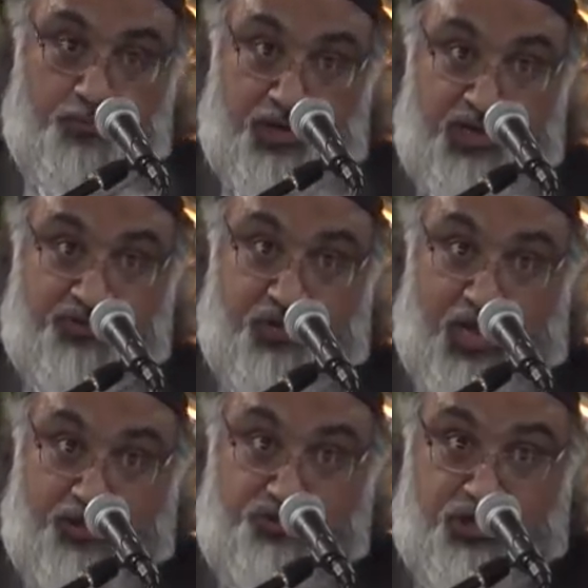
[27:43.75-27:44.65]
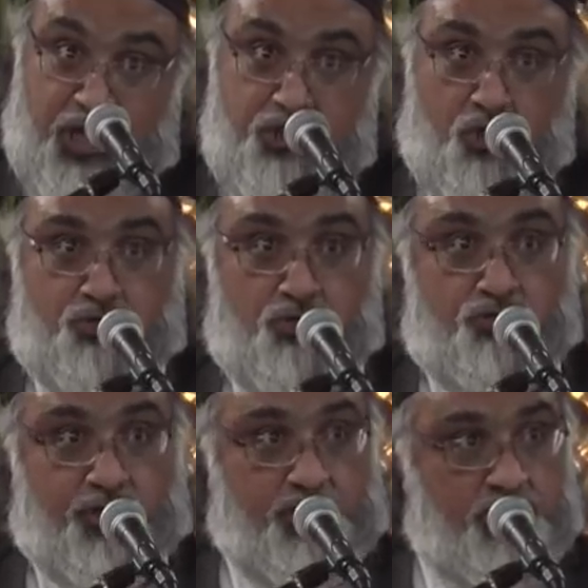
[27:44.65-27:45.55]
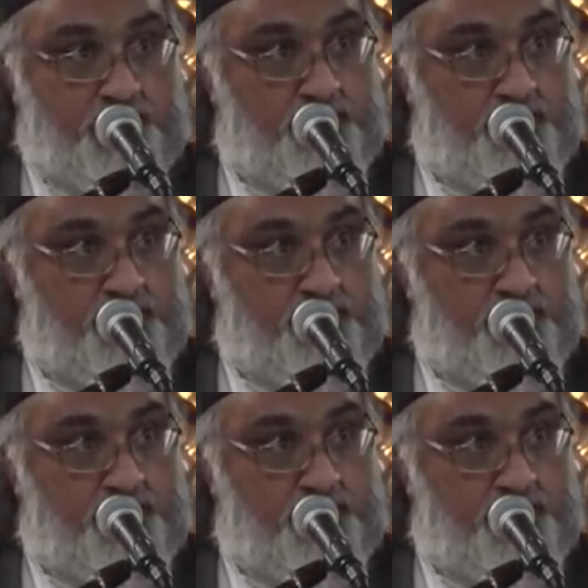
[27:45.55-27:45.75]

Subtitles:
Please educate your children.